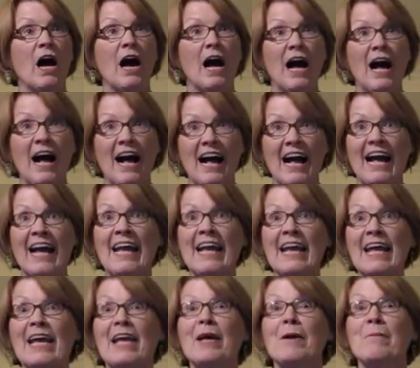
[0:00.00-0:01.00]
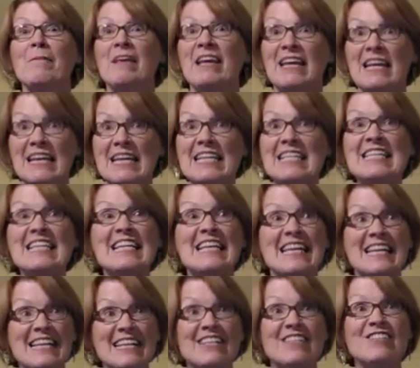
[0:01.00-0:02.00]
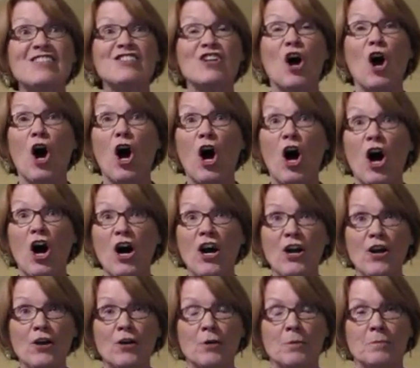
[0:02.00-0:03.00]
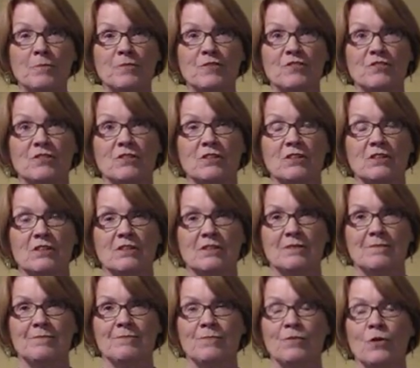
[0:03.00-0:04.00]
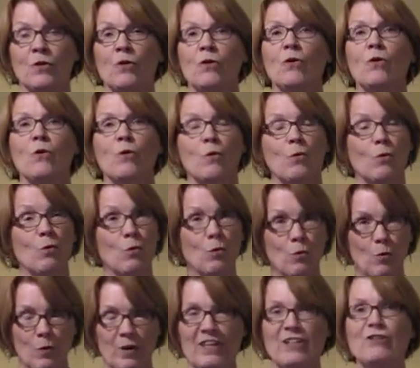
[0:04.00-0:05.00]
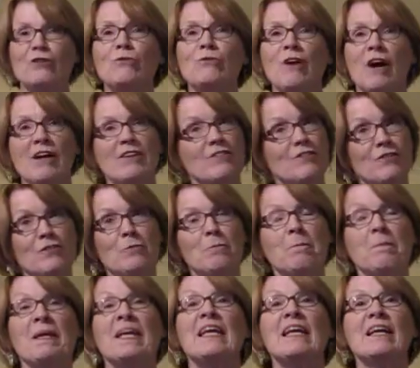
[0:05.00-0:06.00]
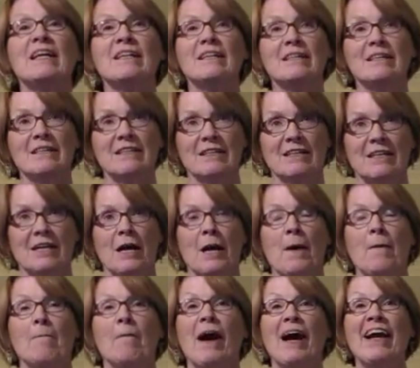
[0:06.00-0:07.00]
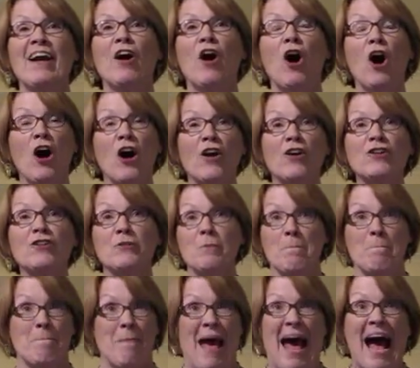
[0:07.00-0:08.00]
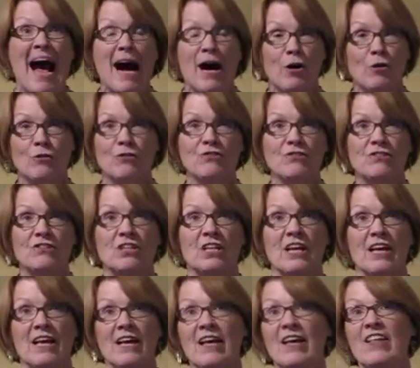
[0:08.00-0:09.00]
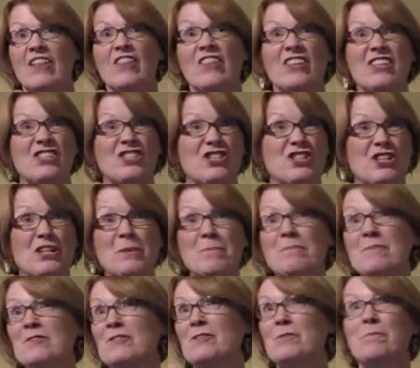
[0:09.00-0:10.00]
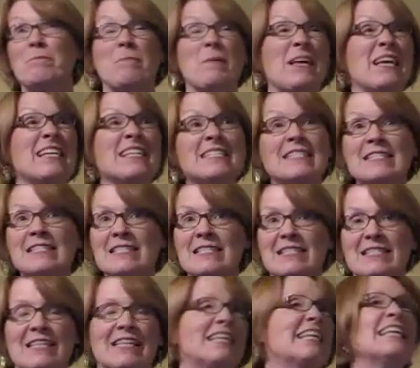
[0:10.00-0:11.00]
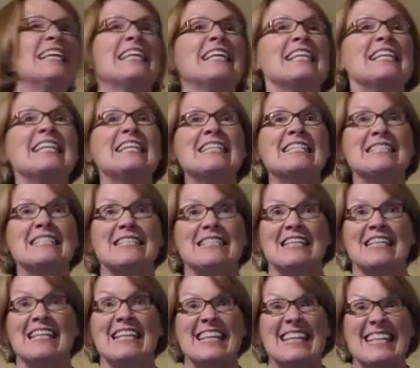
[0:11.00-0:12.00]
I am in his arms. We do not speak. My heart pounds. The gym spins. He's